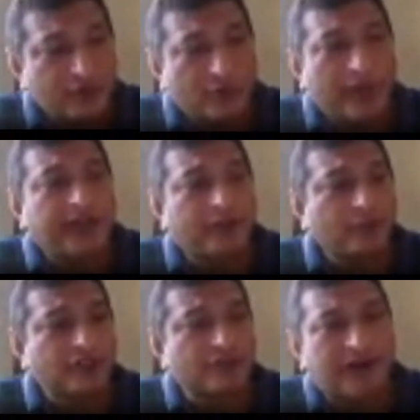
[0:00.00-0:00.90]
to lend
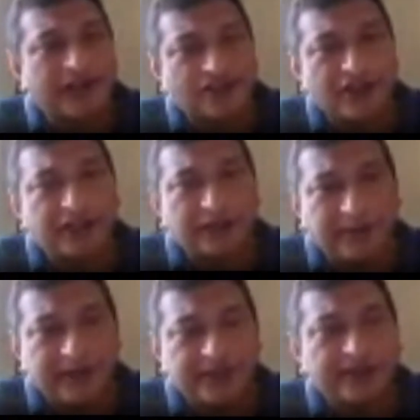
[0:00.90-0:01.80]
to this financial
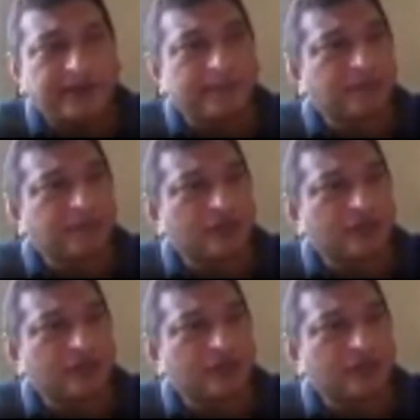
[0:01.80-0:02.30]
intermediary.